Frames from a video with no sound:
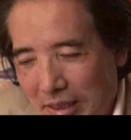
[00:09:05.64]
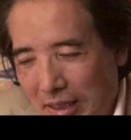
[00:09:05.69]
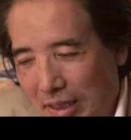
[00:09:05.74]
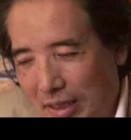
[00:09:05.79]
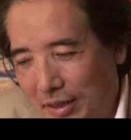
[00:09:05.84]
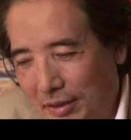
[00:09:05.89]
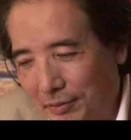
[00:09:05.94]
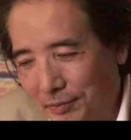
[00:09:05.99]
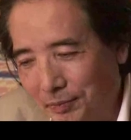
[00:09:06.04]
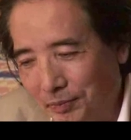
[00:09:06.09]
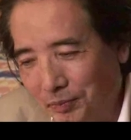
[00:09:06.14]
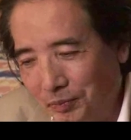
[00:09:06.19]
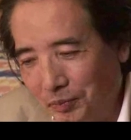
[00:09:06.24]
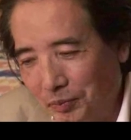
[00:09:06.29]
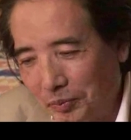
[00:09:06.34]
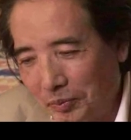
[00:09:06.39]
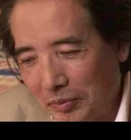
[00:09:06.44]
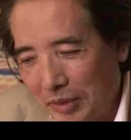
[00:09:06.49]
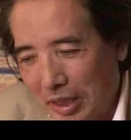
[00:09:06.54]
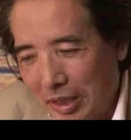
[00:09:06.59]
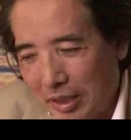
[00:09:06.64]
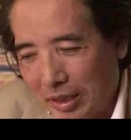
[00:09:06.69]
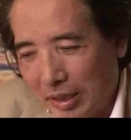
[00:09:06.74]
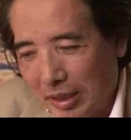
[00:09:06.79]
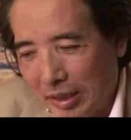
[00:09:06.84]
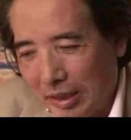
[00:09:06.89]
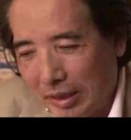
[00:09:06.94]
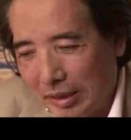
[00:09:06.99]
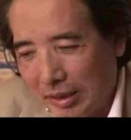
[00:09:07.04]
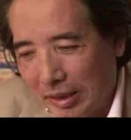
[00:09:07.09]
an
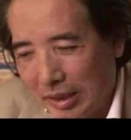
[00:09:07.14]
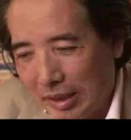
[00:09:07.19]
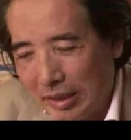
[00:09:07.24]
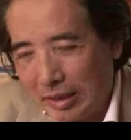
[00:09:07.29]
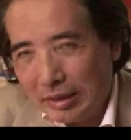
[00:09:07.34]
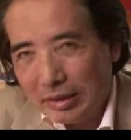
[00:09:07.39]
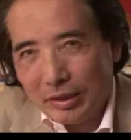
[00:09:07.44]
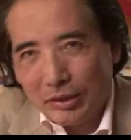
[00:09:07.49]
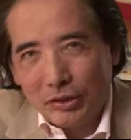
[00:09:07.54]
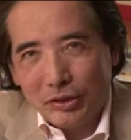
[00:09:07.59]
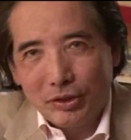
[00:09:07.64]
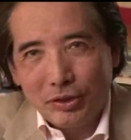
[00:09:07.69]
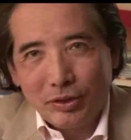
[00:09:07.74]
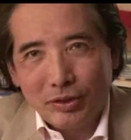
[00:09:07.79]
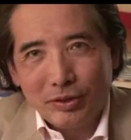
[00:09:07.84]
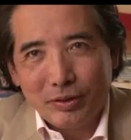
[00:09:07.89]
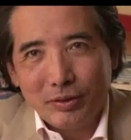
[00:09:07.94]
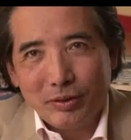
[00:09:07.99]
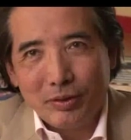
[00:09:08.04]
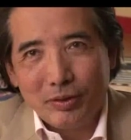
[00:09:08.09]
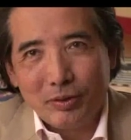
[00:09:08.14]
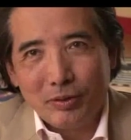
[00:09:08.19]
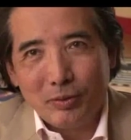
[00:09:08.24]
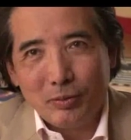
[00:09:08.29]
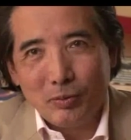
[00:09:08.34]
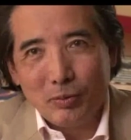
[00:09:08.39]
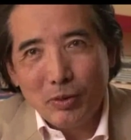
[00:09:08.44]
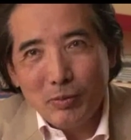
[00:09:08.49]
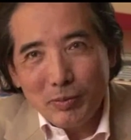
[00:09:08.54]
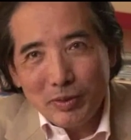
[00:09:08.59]
English
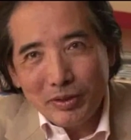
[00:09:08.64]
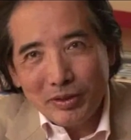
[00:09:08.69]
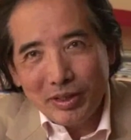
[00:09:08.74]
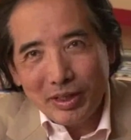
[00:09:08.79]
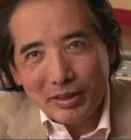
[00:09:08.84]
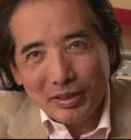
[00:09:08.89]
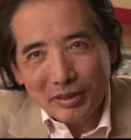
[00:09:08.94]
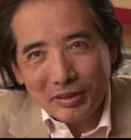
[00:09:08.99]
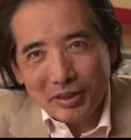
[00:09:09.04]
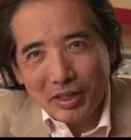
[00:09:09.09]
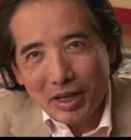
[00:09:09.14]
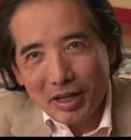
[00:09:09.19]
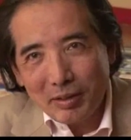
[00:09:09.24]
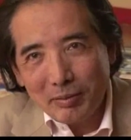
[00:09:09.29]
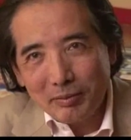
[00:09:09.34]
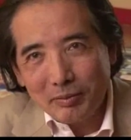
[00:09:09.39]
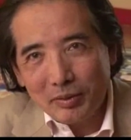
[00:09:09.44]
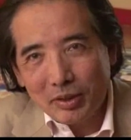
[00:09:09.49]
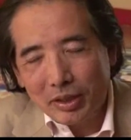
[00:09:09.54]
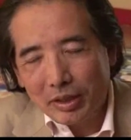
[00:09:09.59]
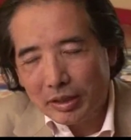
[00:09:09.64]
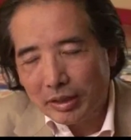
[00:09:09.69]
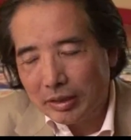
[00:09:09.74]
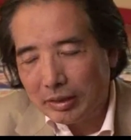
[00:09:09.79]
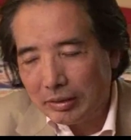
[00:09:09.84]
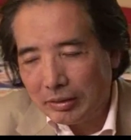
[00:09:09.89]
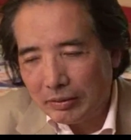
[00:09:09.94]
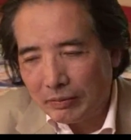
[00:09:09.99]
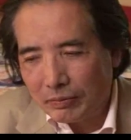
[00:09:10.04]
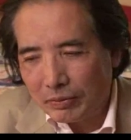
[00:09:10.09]
woman at the time,
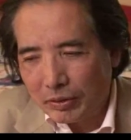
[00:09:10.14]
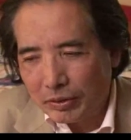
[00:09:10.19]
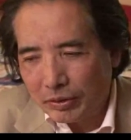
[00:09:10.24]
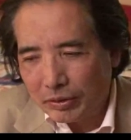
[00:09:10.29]
of